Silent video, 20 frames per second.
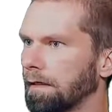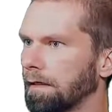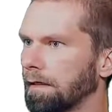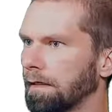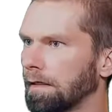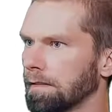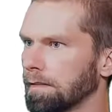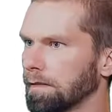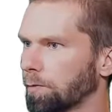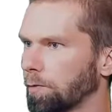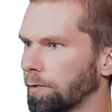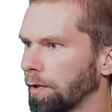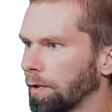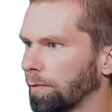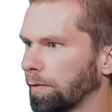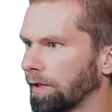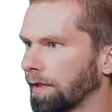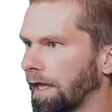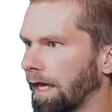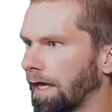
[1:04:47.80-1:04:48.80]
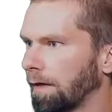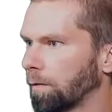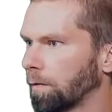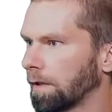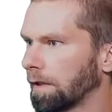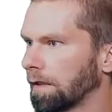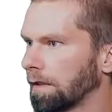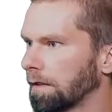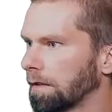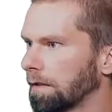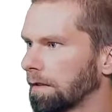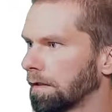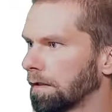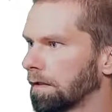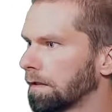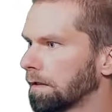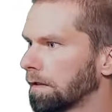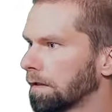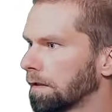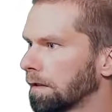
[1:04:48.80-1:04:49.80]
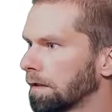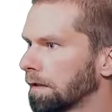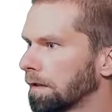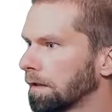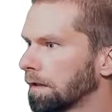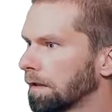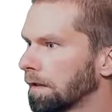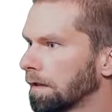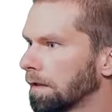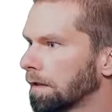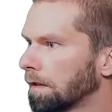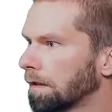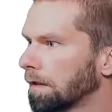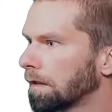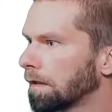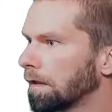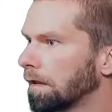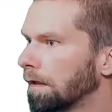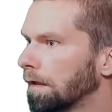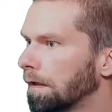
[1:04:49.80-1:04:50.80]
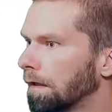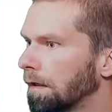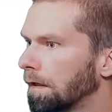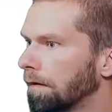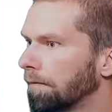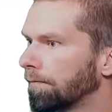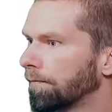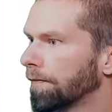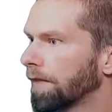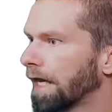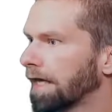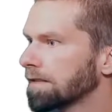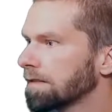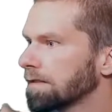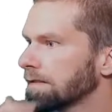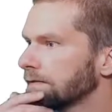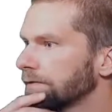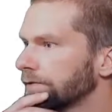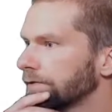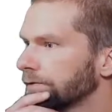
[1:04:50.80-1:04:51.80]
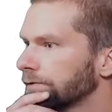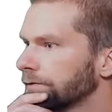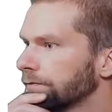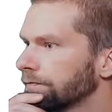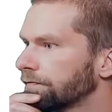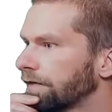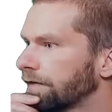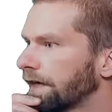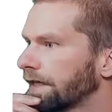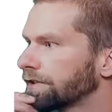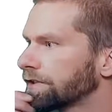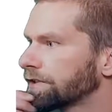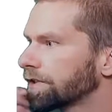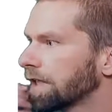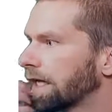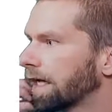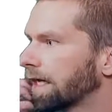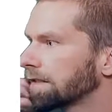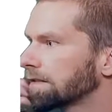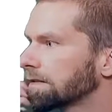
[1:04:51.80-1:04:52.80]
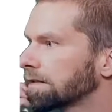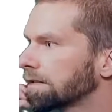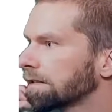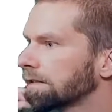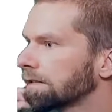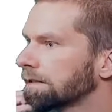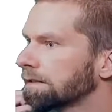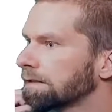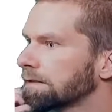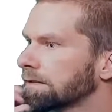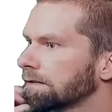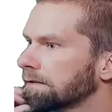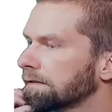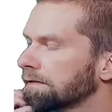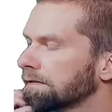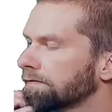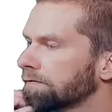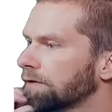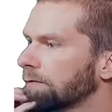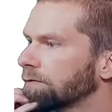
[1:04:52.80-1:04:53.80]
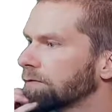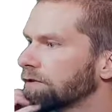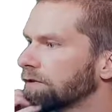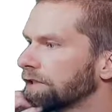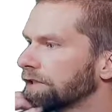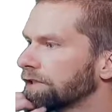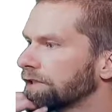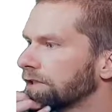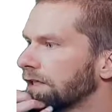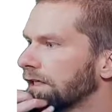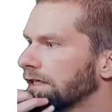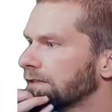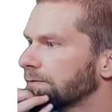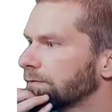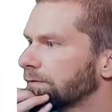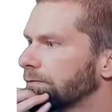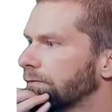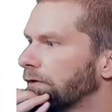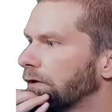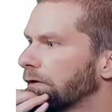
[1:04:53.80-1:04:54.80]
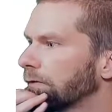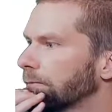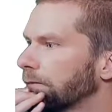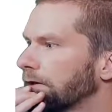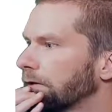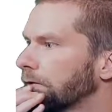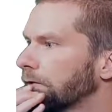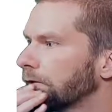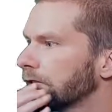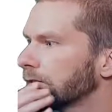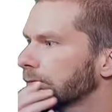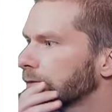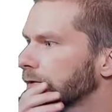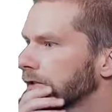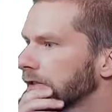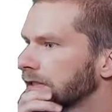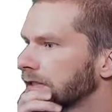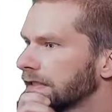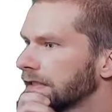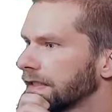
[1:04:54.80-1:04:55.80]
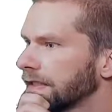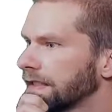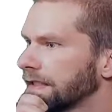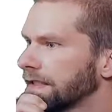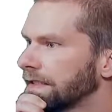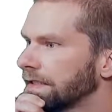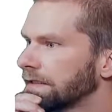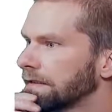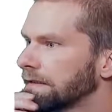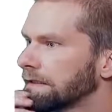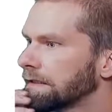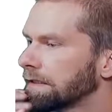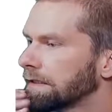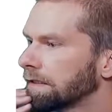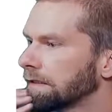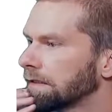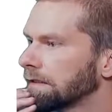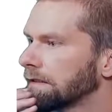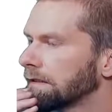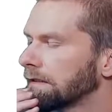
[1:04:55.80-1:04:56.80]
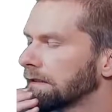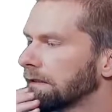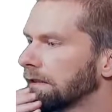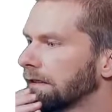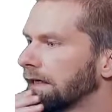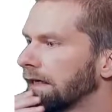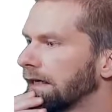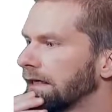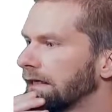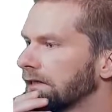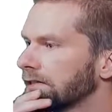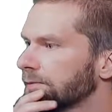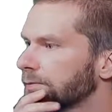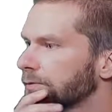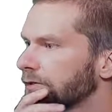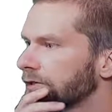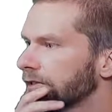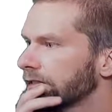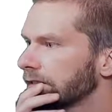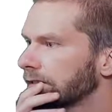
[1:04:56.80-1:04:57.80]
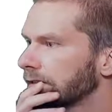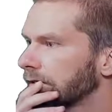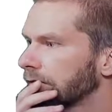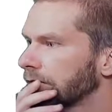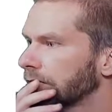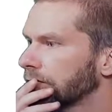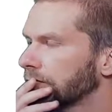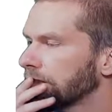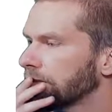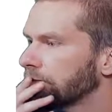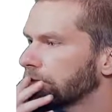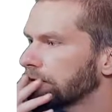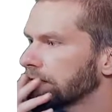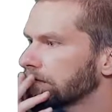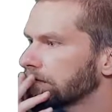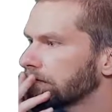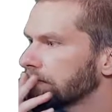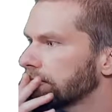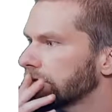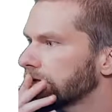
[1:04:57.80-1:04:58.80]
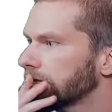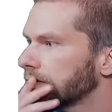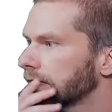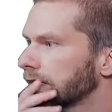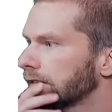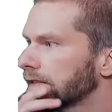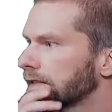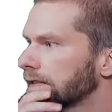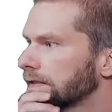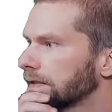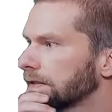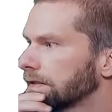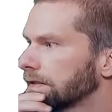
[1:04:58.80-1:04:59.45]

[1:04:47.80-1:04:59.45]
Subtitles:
So when we open that one, Access to fetch at from origin has been blocked by course policy. Header is present on the request resource.